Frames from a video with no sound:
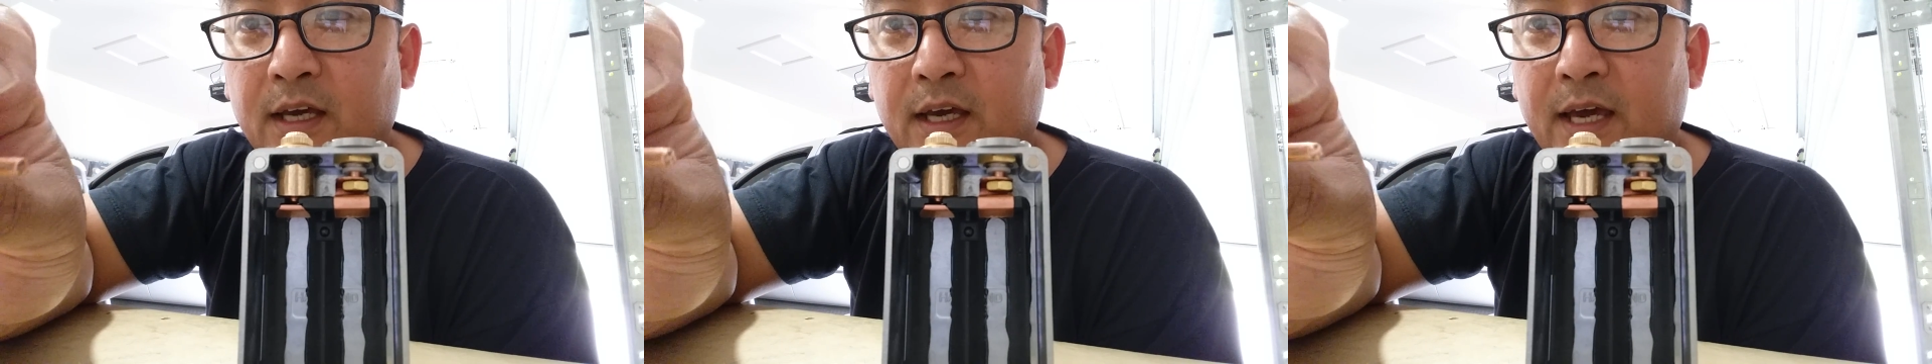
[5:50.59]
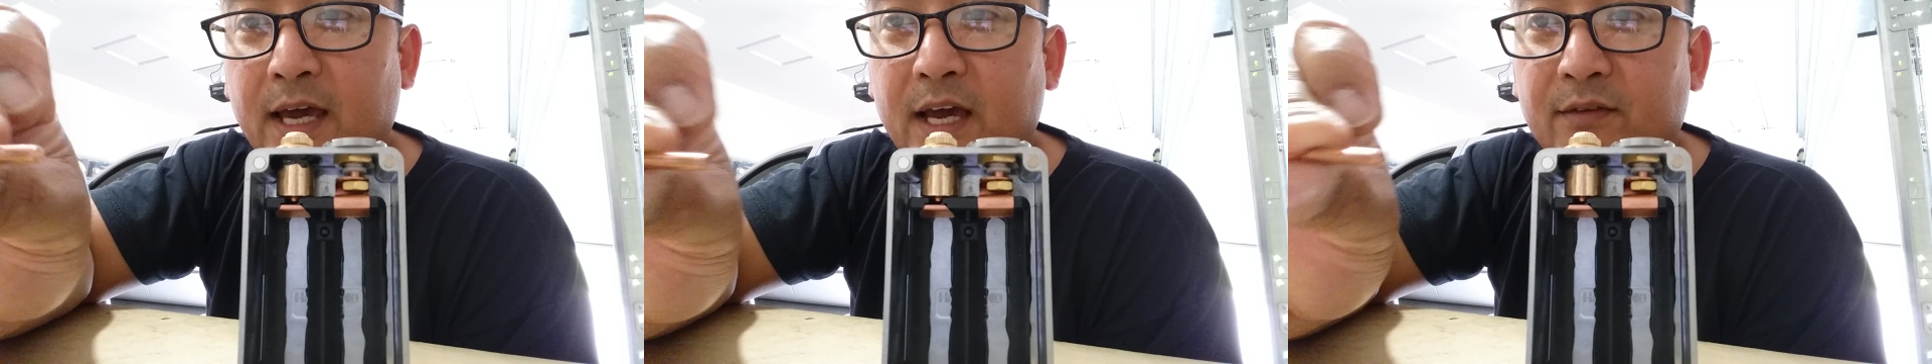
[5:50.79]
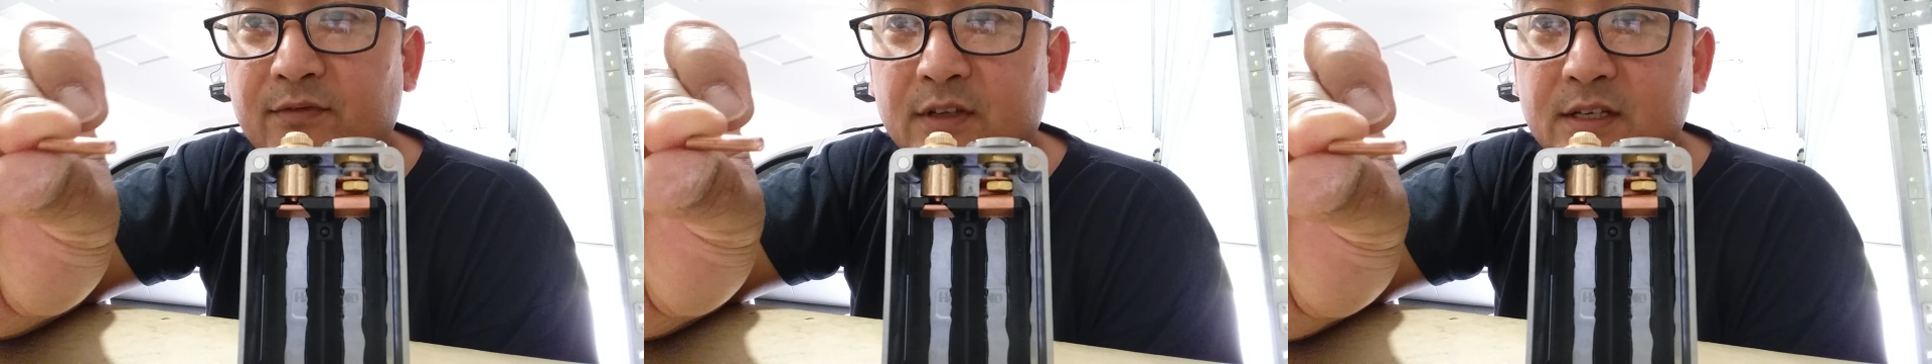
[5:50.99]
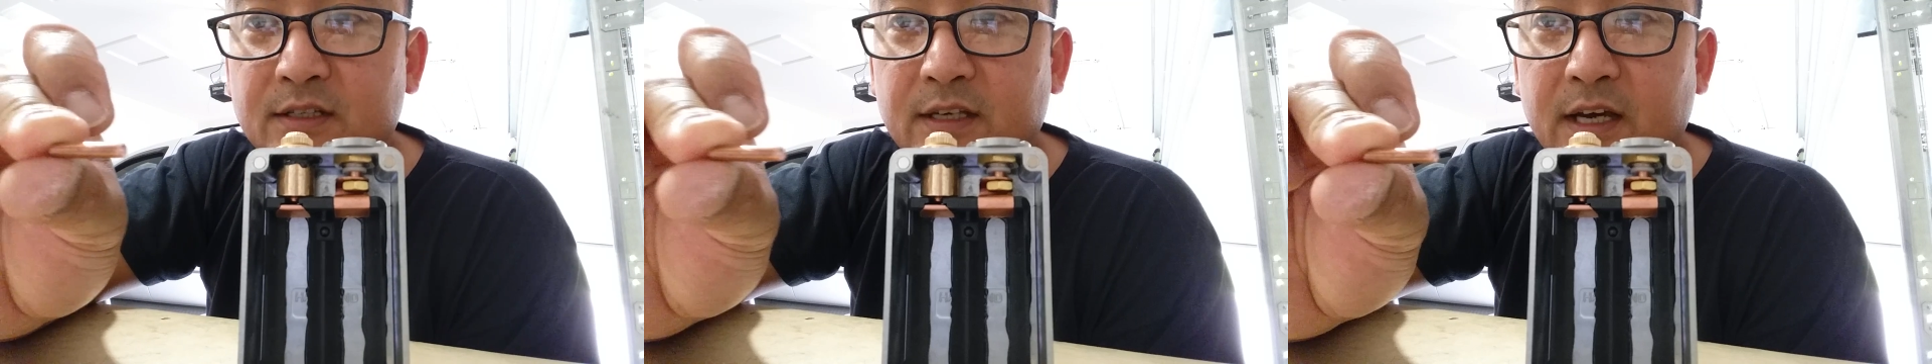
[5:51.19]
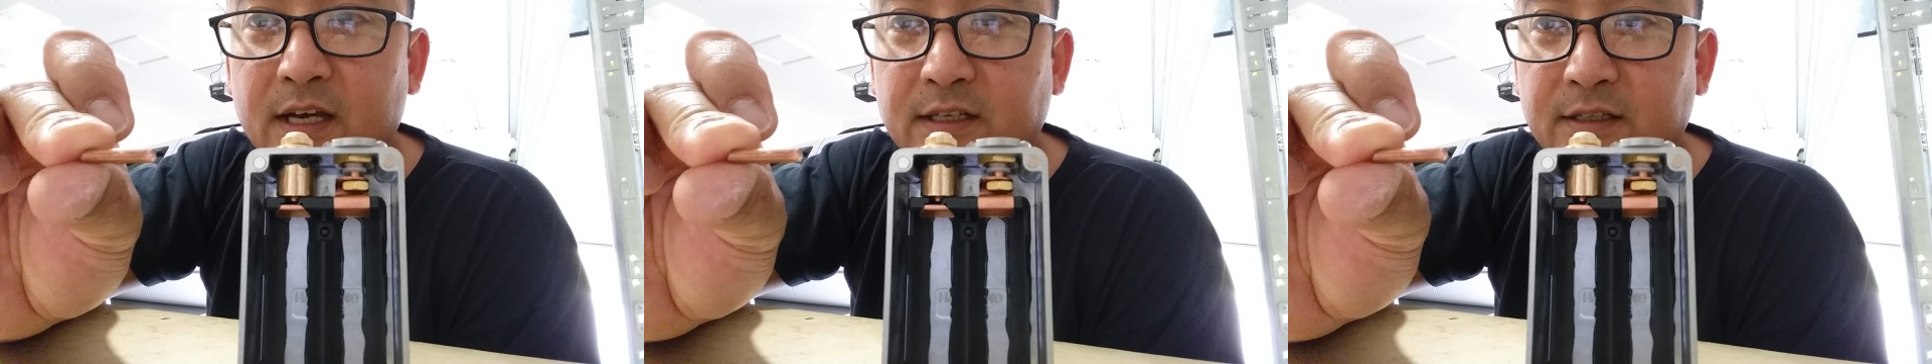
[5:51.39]
half the
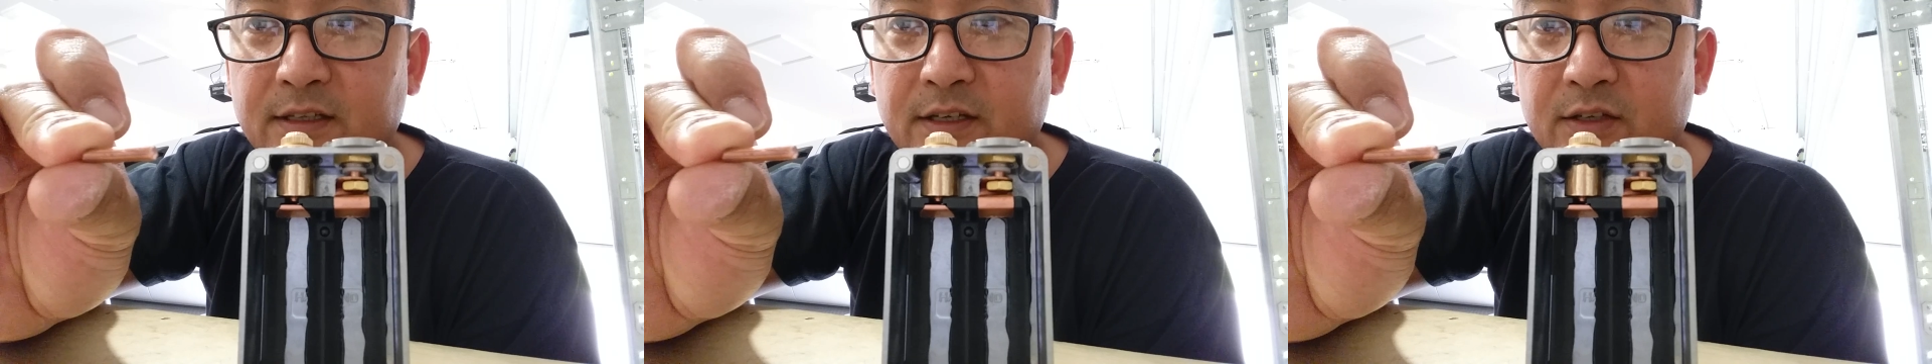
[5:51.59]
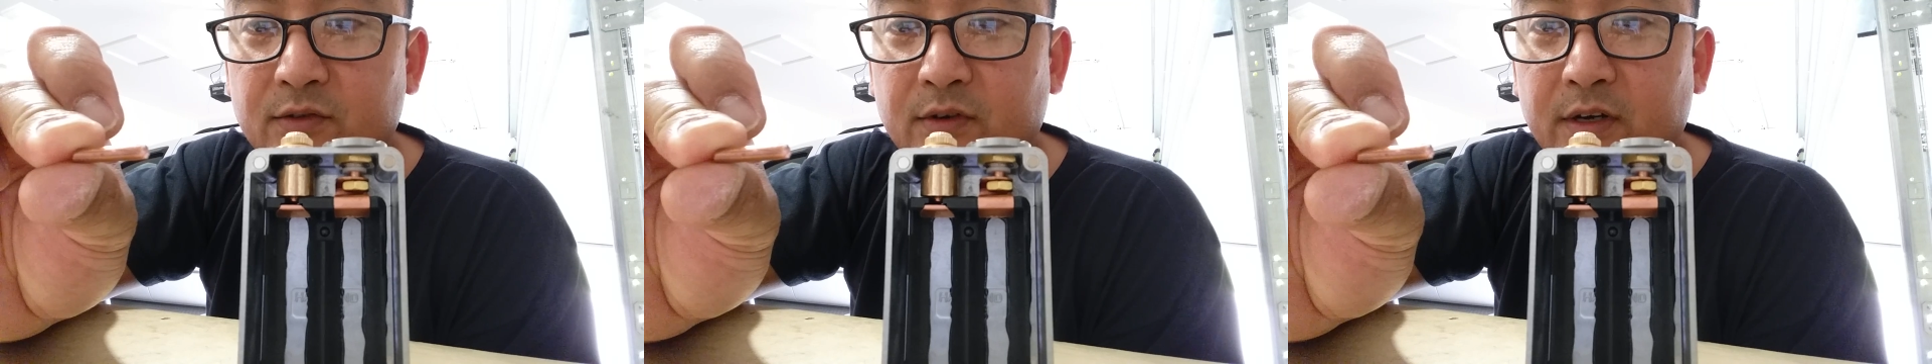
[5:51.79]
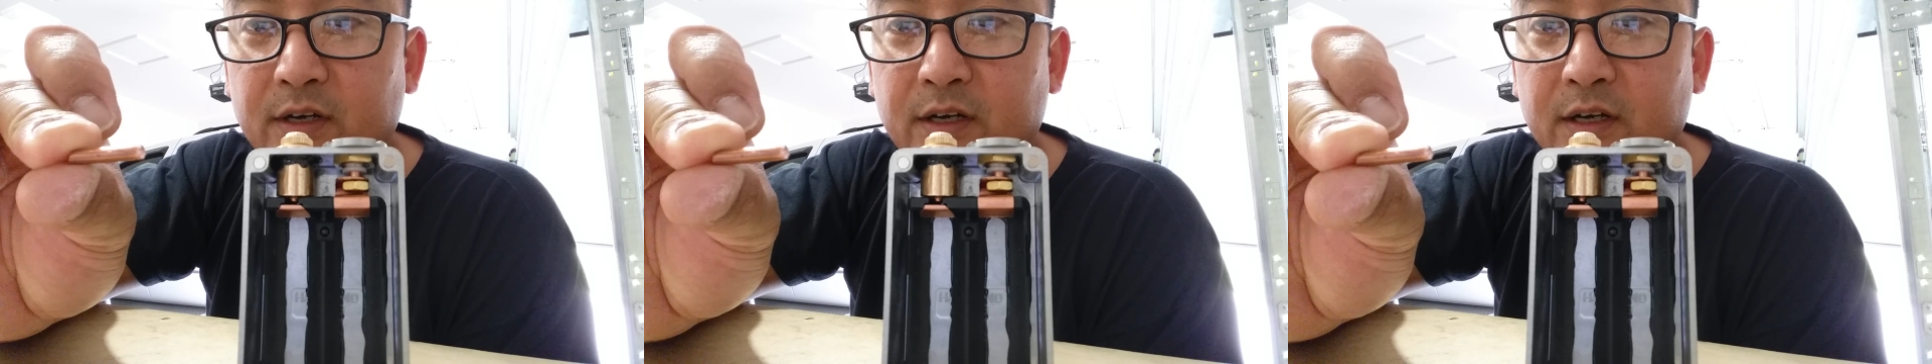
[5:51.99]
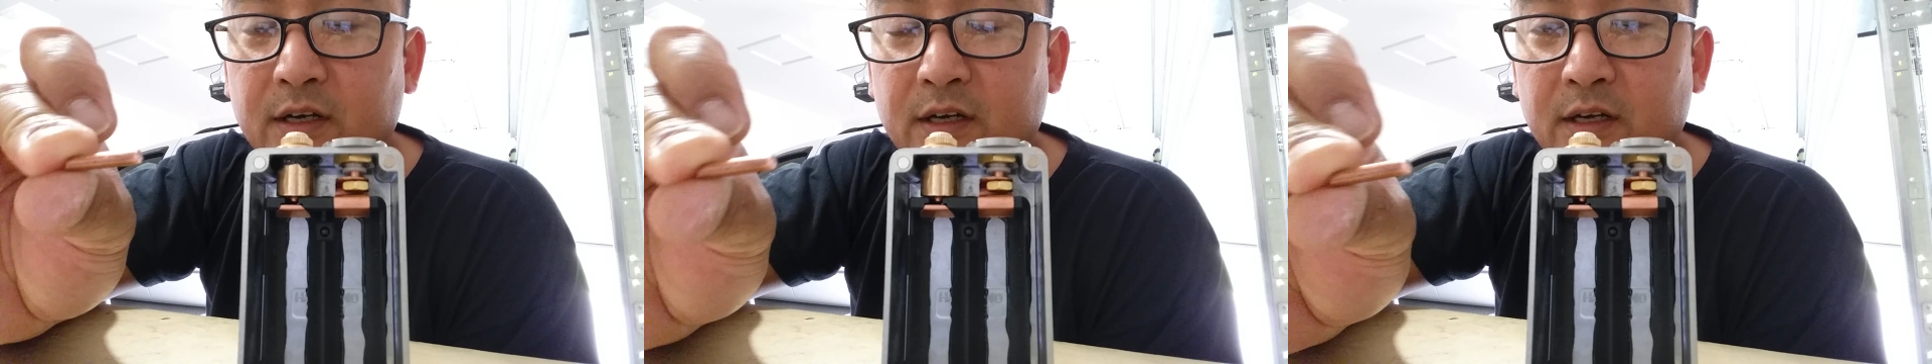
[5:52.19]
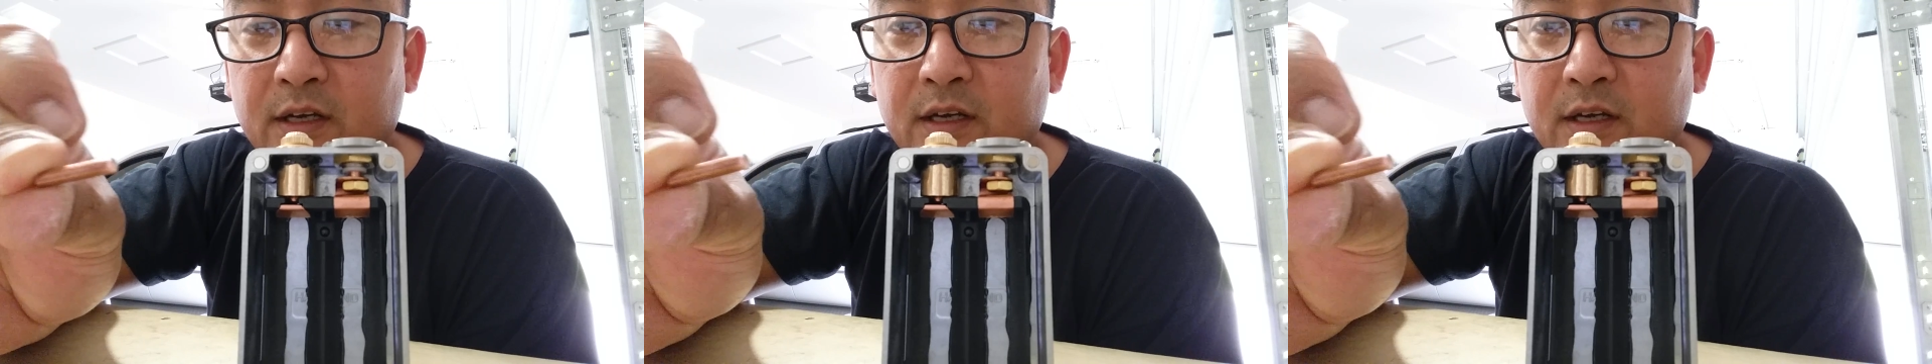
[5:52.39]
size of this right here.